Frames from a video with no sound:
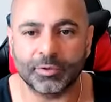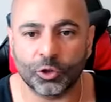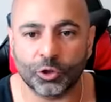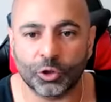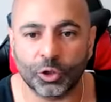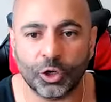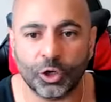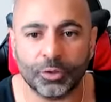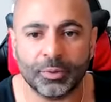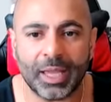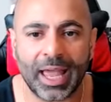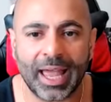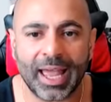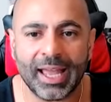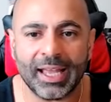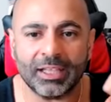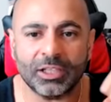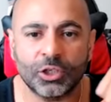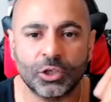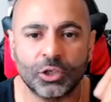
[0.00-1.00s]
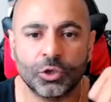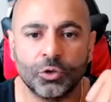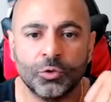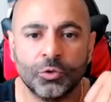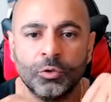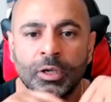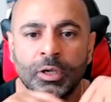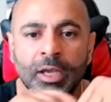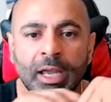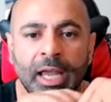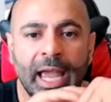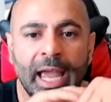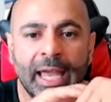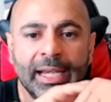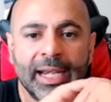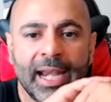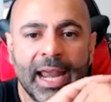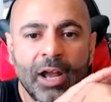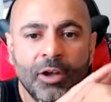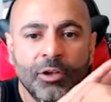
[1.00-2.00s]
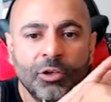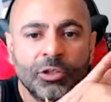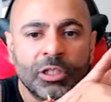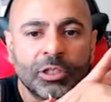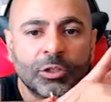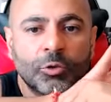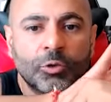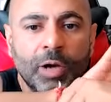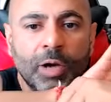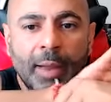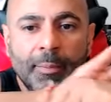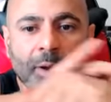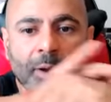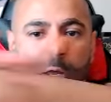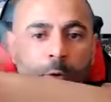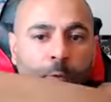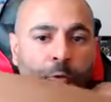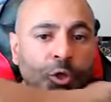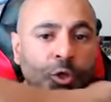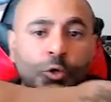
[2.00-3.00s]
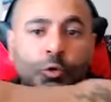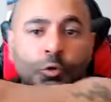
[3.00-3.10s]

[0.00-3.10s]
So they're going at you and now you just grab them like